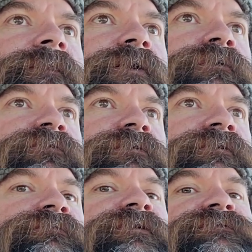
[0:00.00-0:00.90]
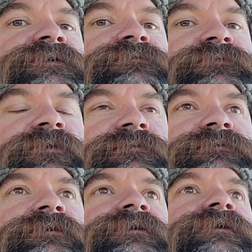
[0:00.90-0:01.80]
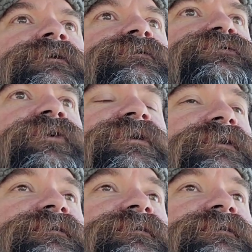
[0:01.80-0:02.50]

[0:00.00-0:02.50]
Overall, I would definitely say it was fun. It was great